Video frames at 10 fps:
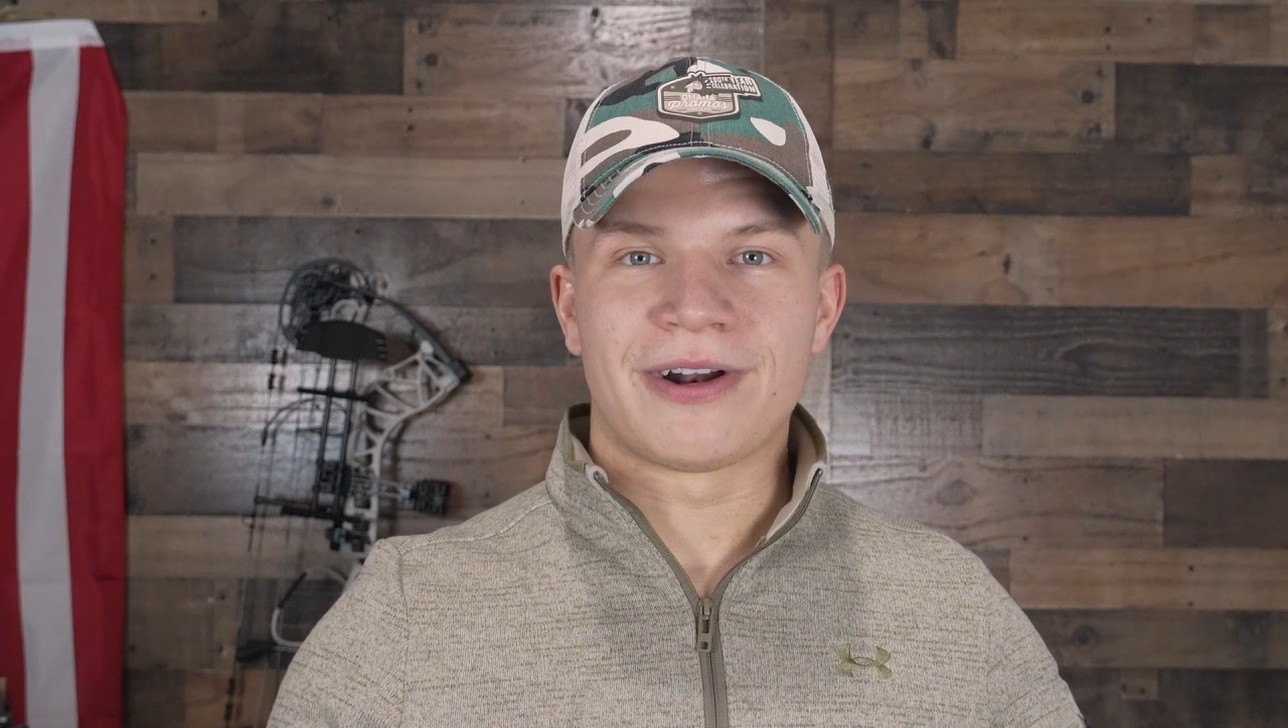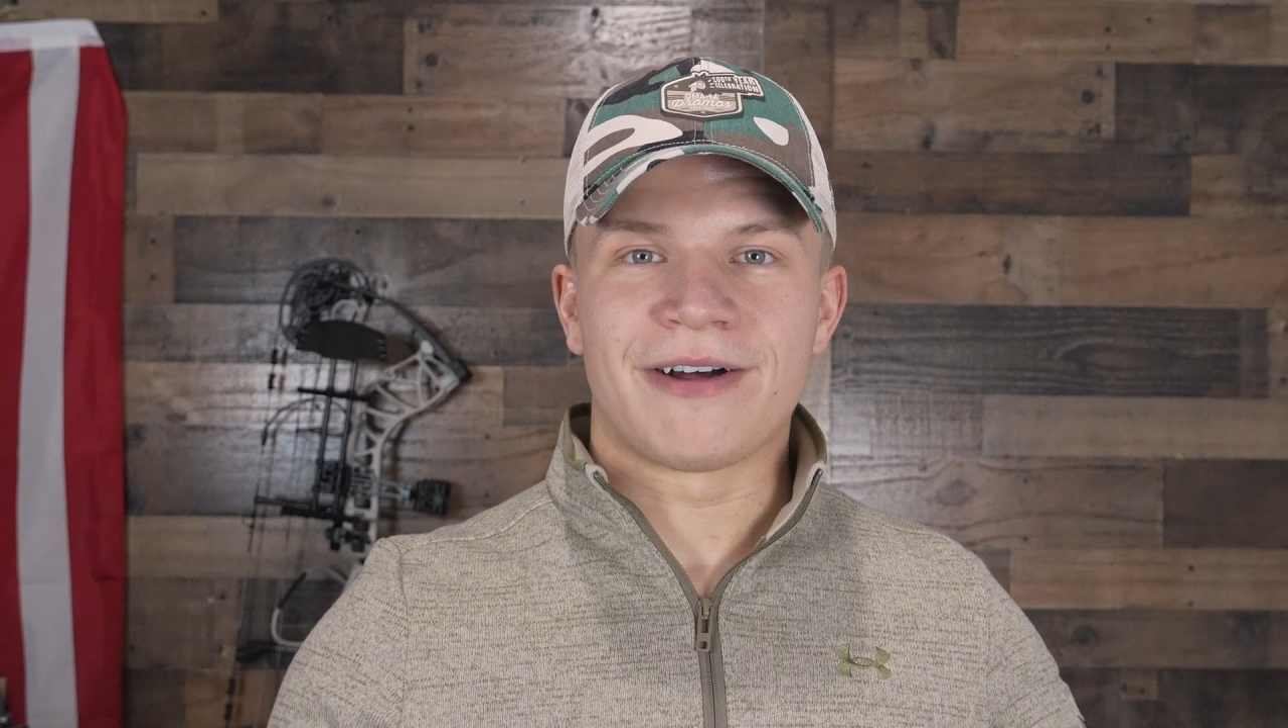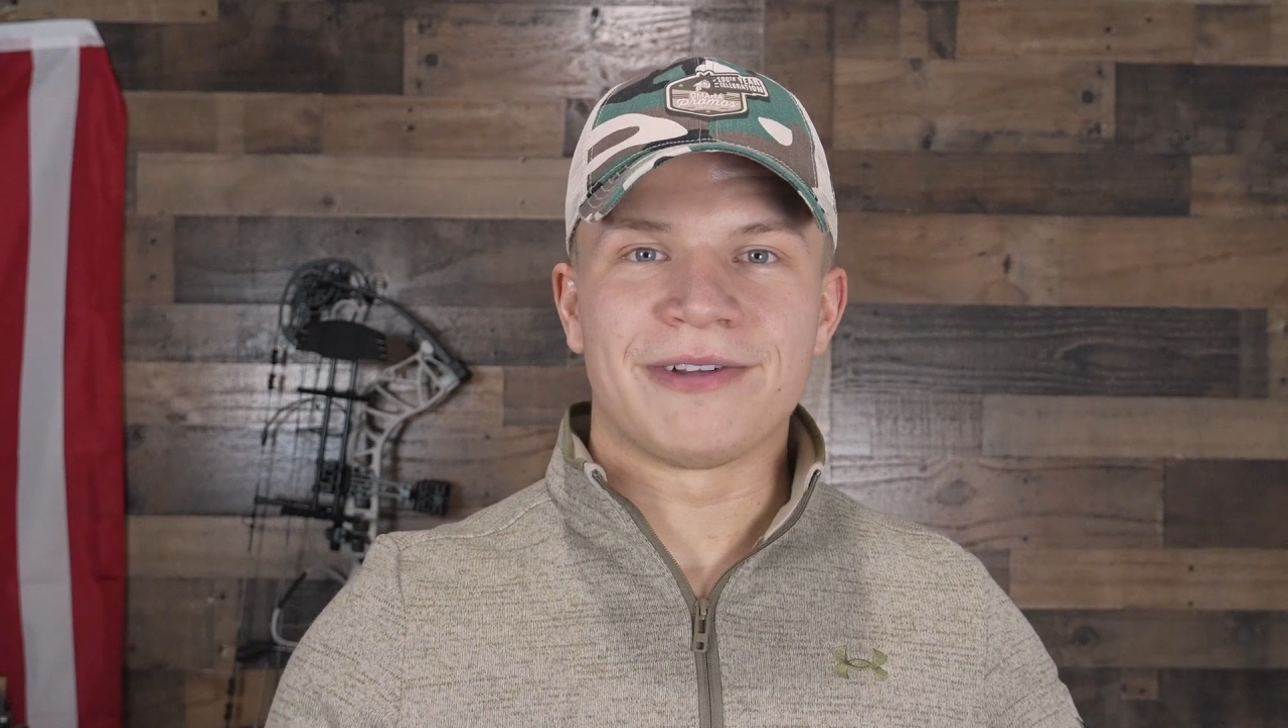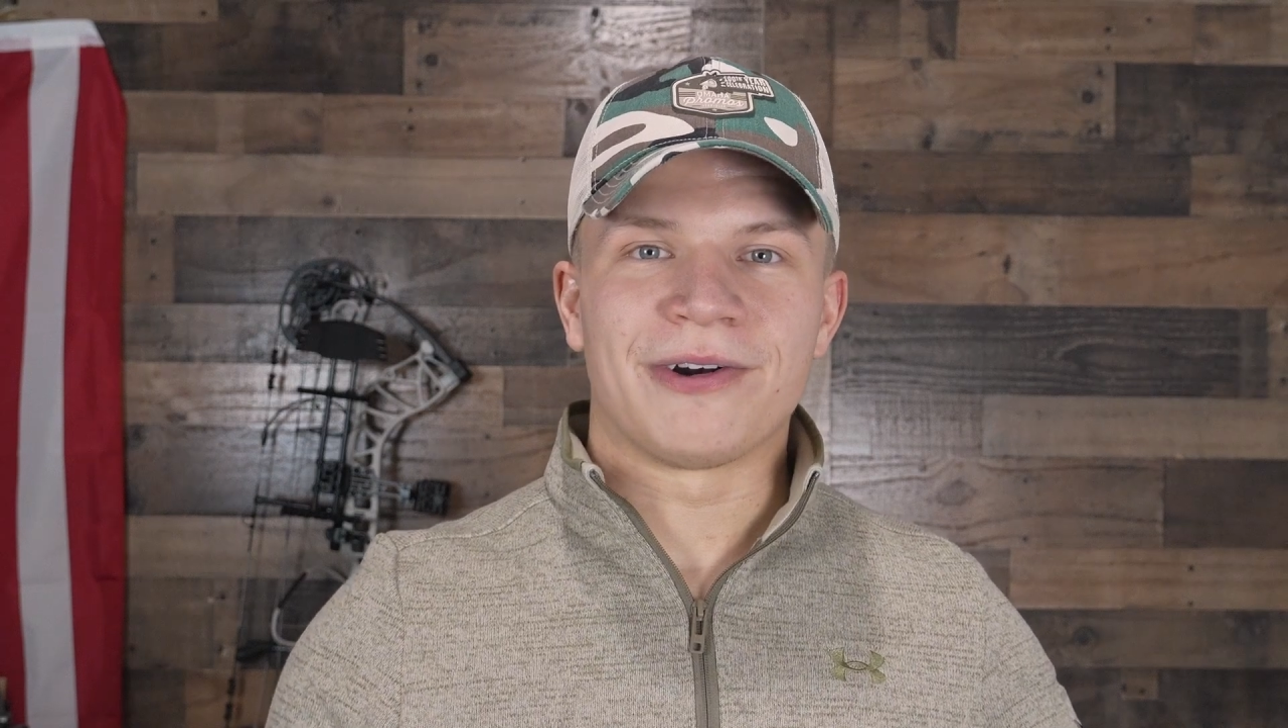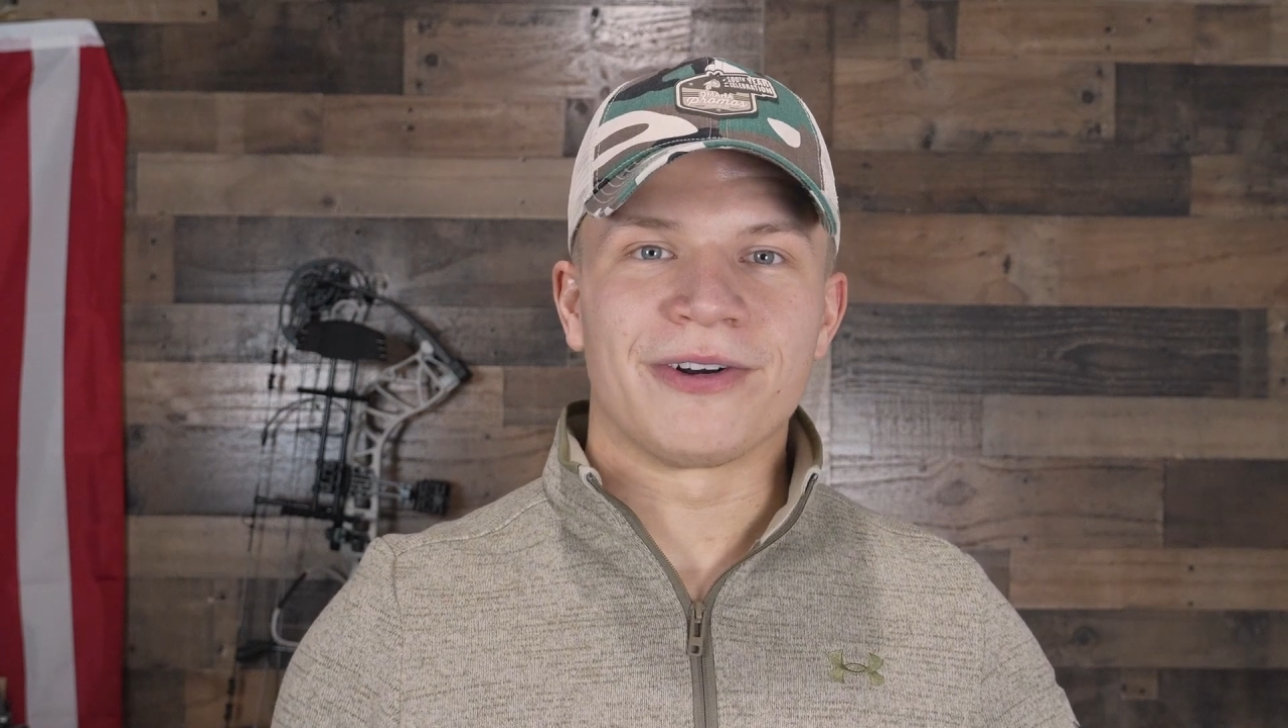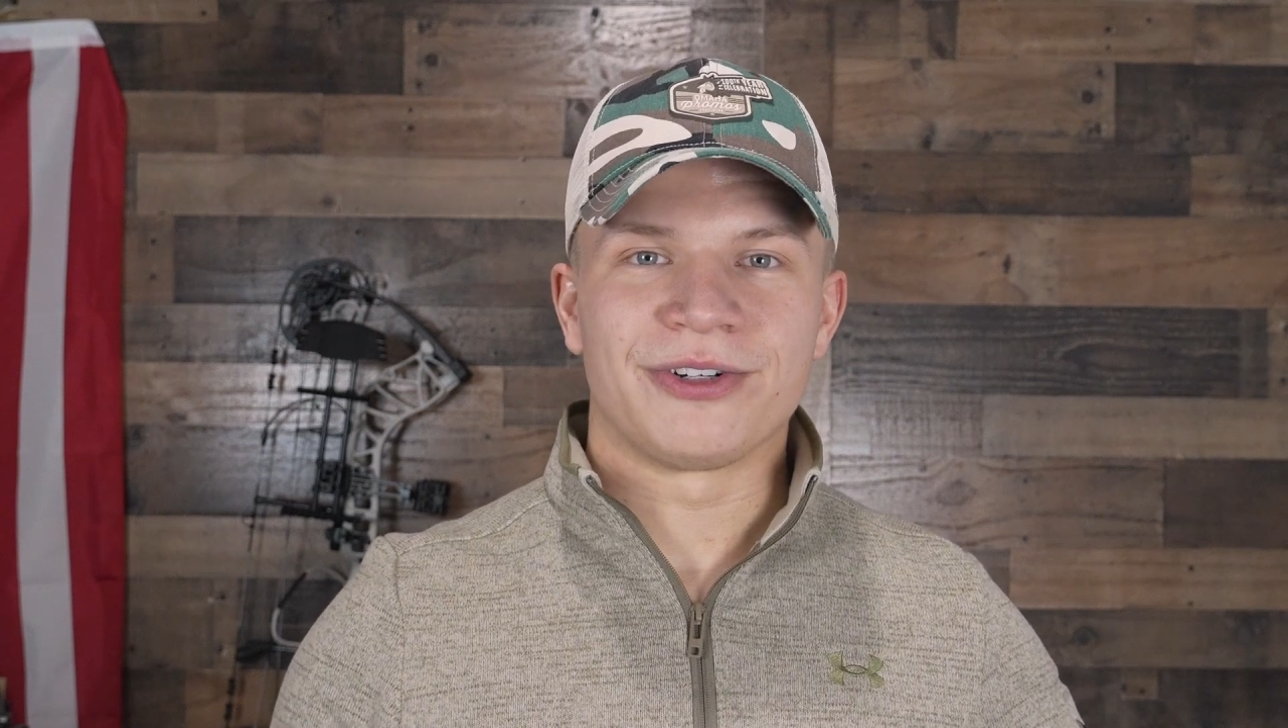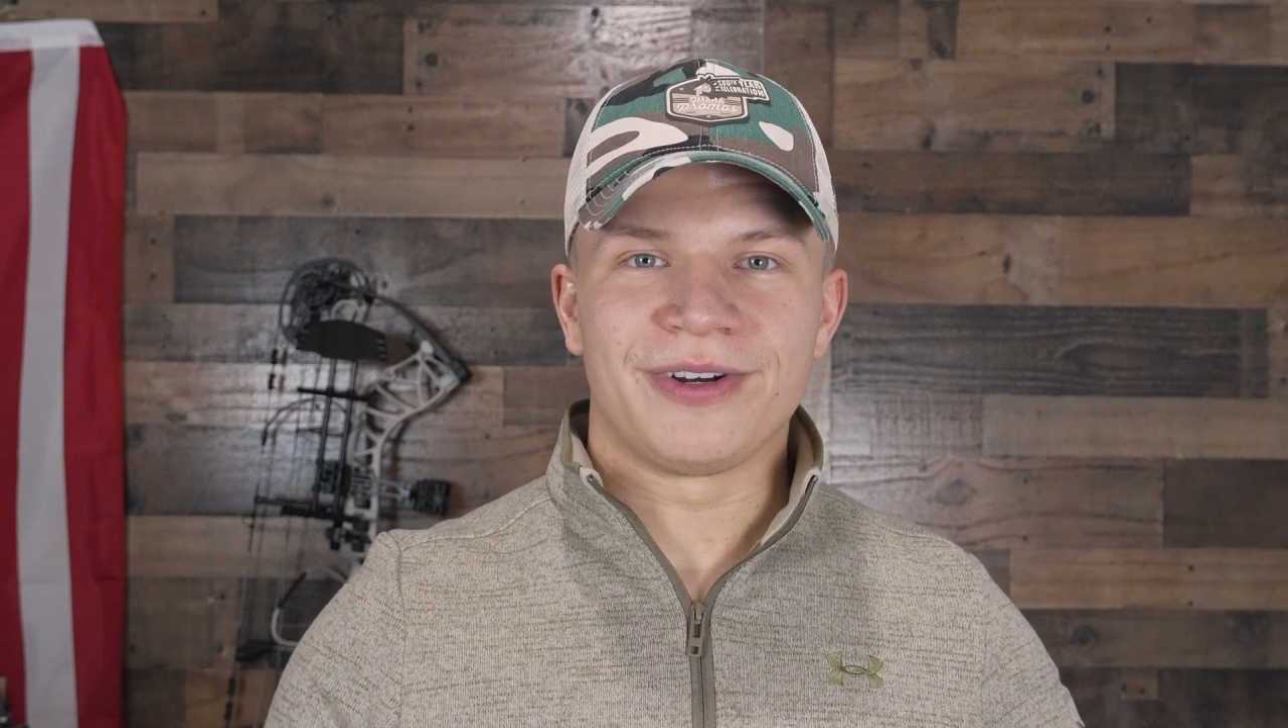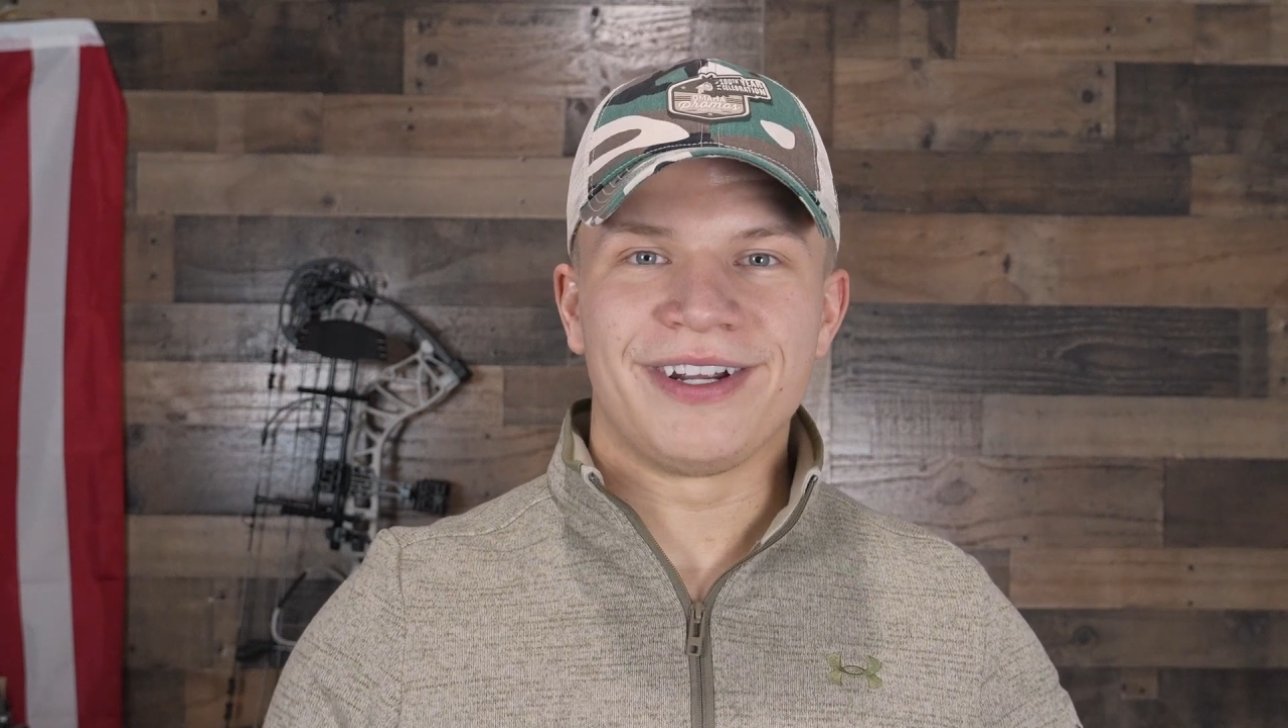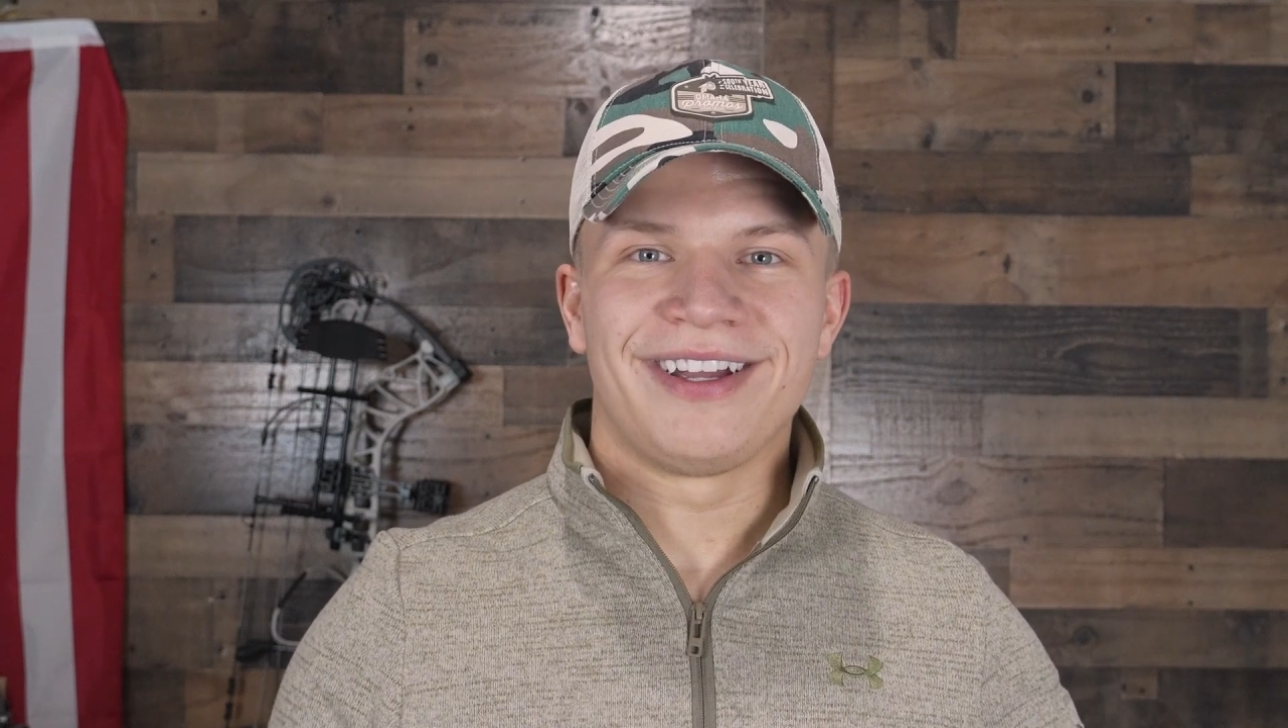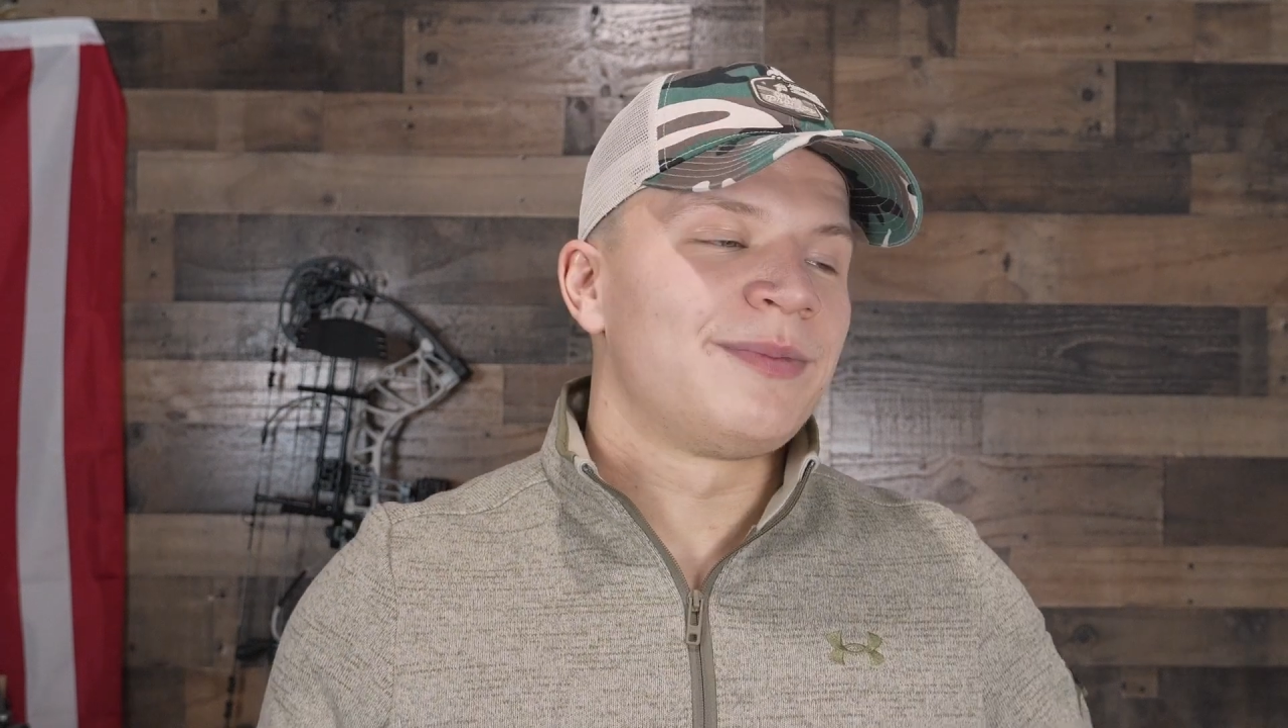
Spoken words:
off in archery.